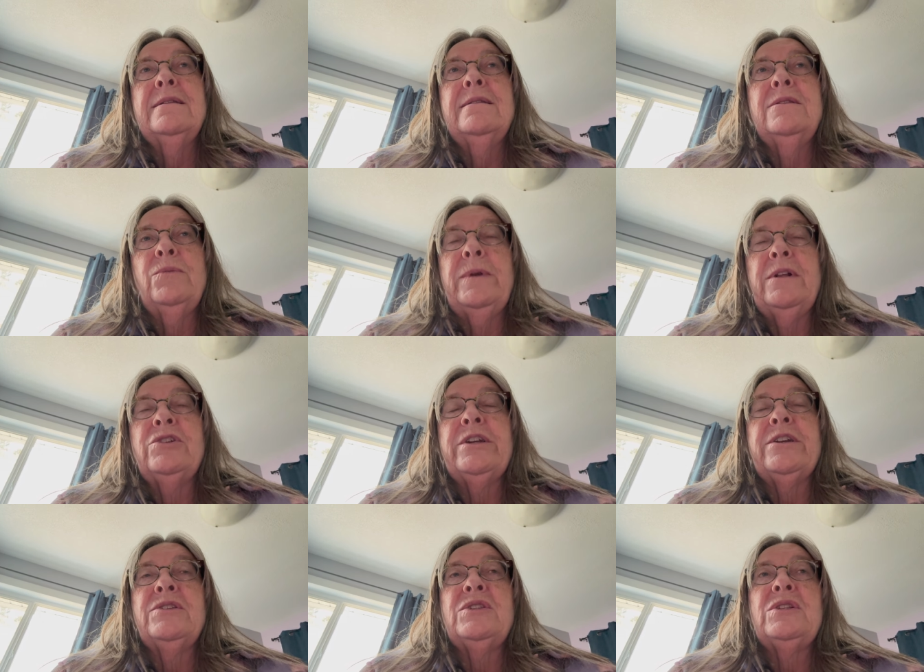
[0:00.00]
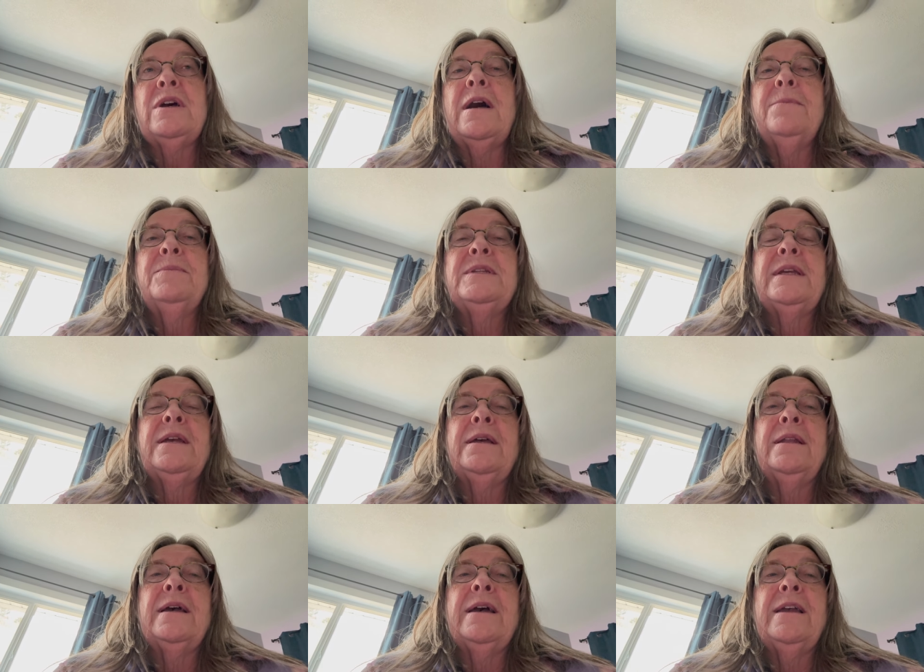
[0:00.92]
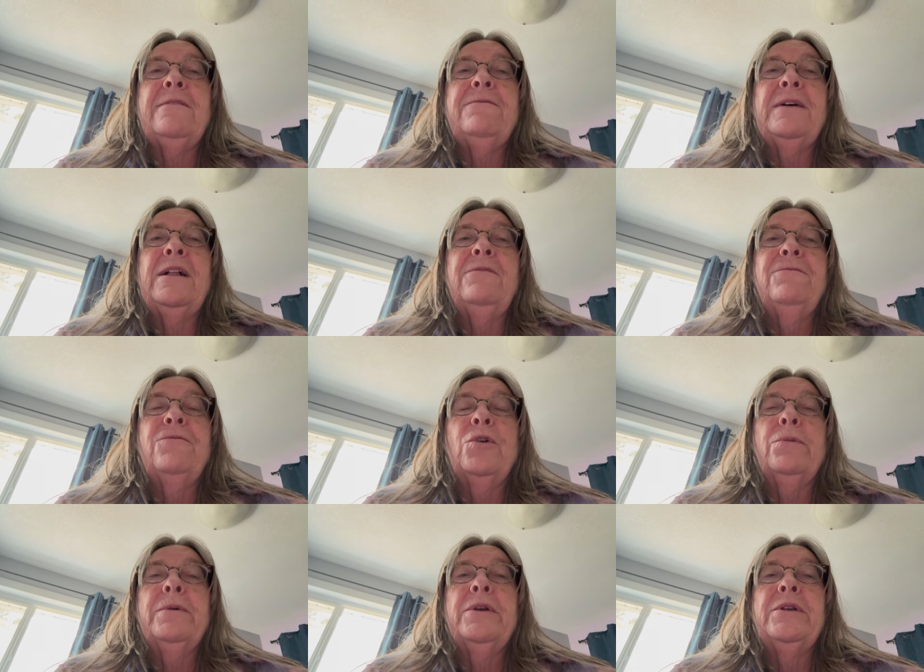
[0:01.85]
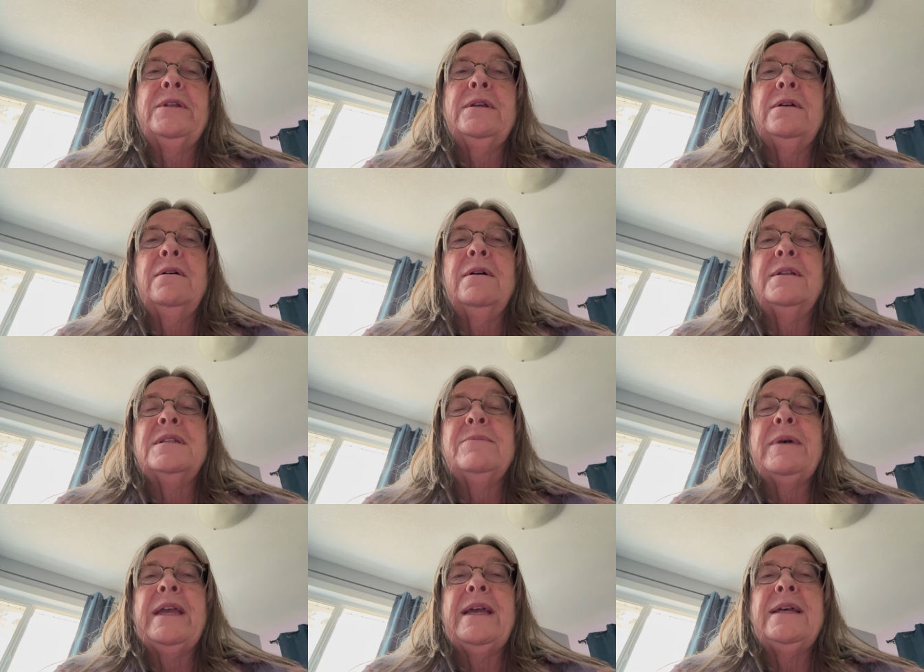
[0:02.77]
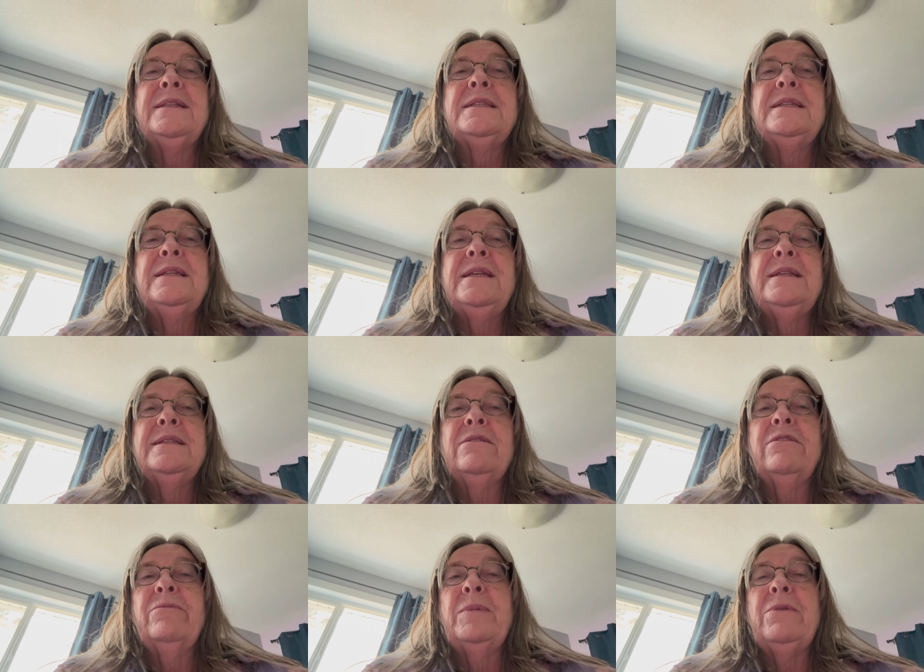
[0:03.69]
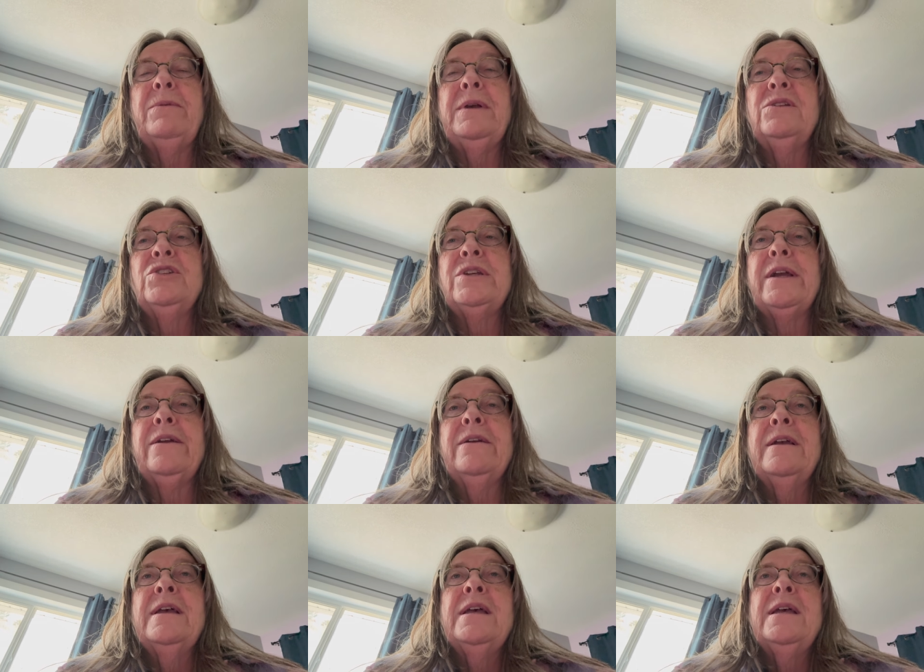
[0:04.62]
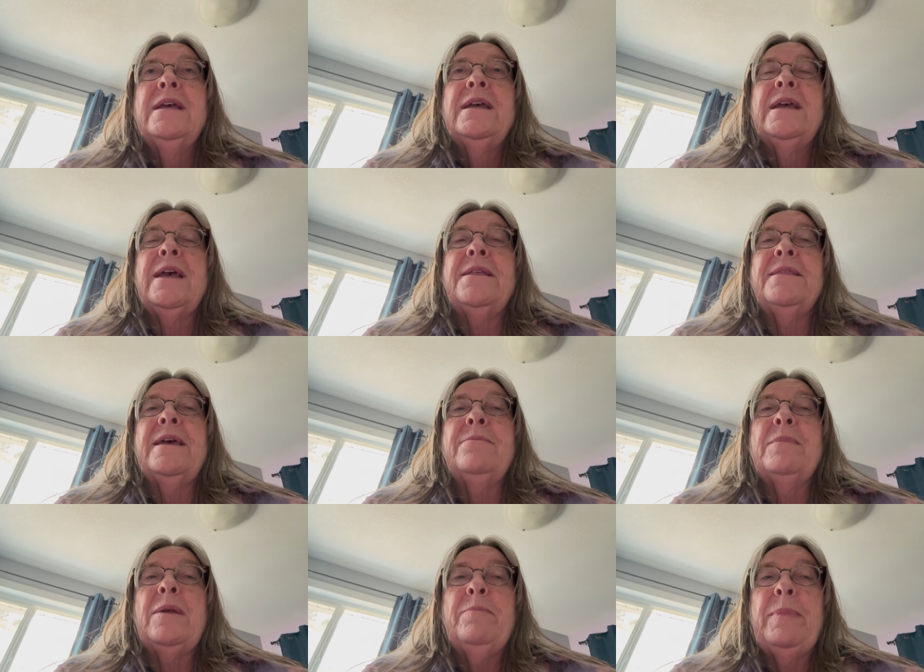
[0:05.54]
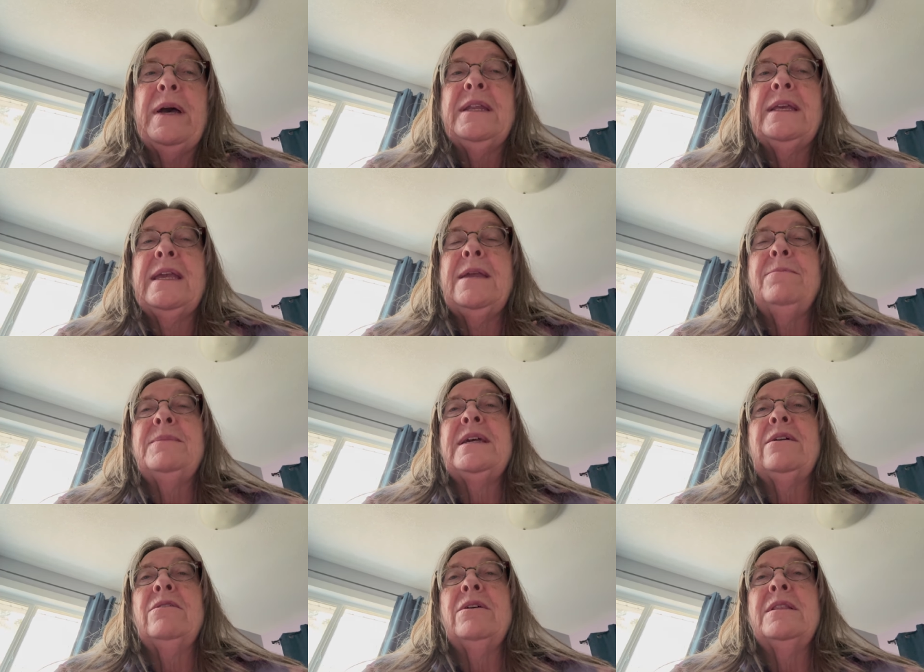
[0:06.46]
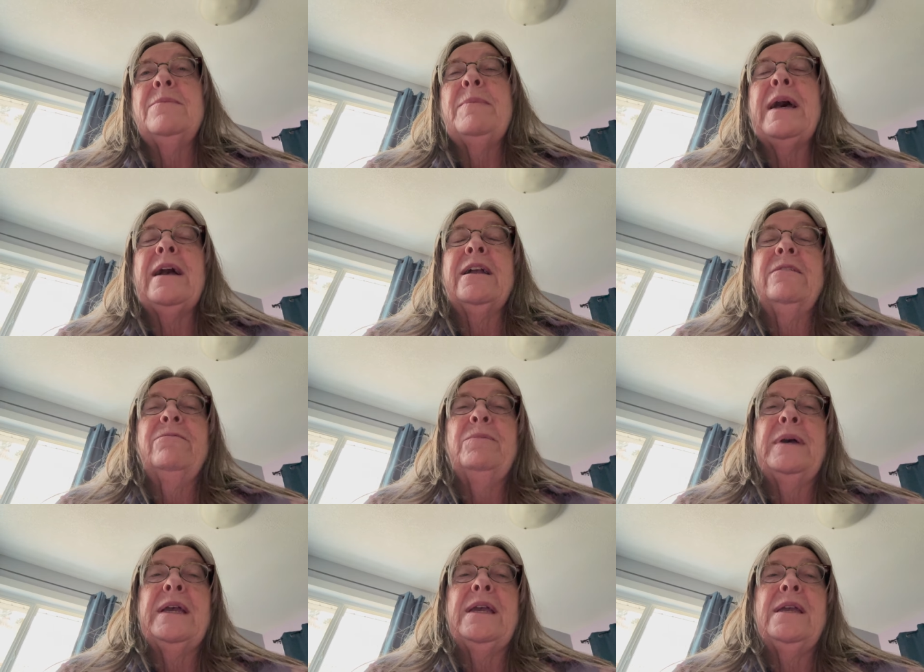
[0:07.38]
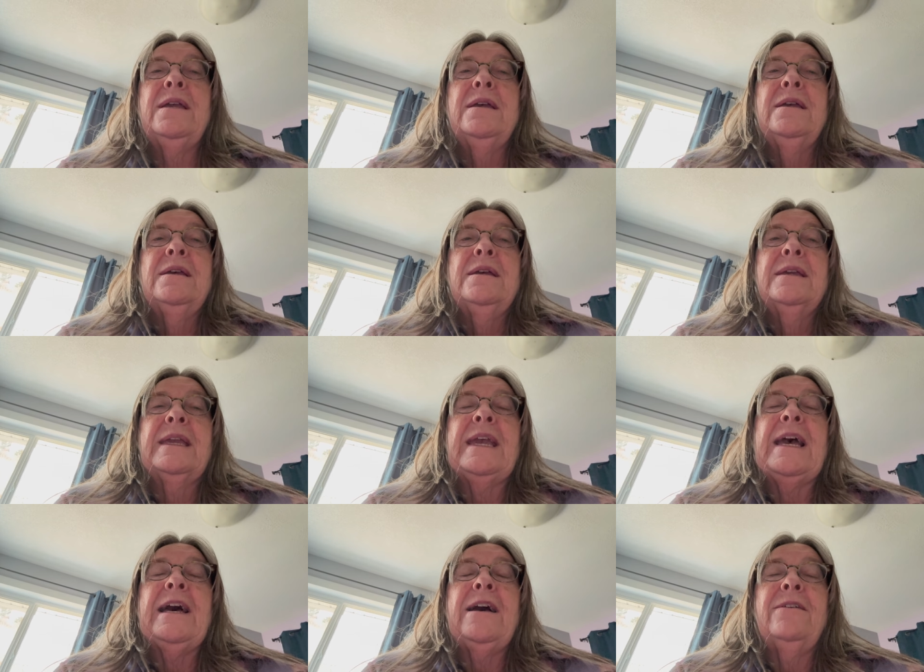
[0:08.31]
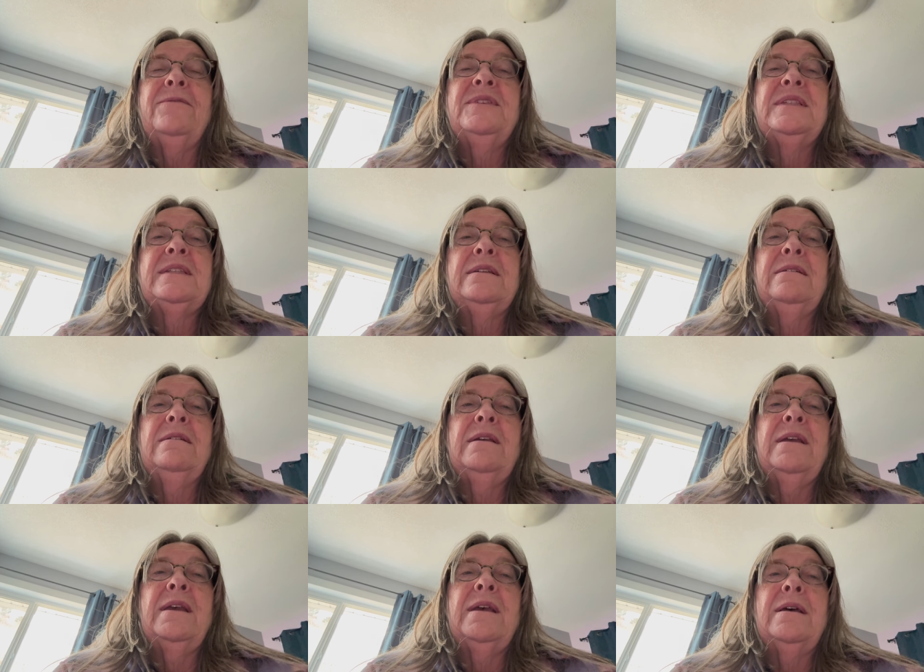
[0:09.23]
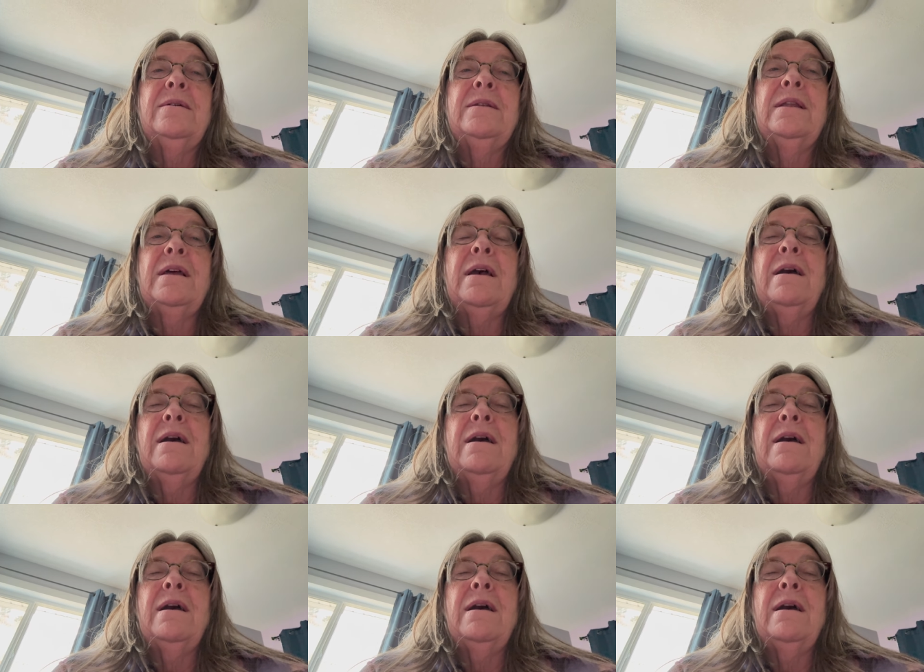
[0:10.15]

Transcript: the wheelchair stopped and I fell forward onto my hands and knees out of my wheelchair. And then my butt came down on the back of my calves and